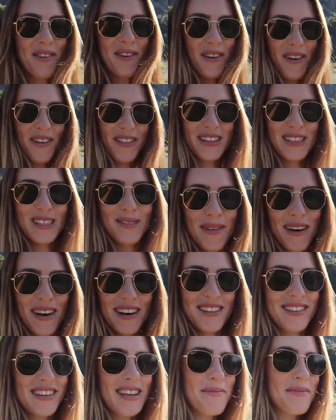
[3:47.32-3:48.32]
for the spa
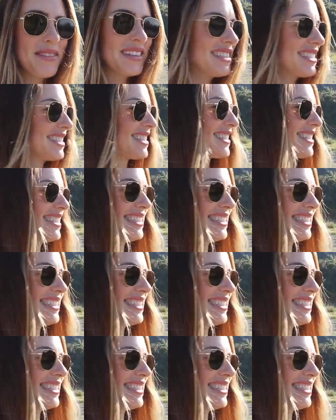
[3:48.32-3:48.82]
treatments.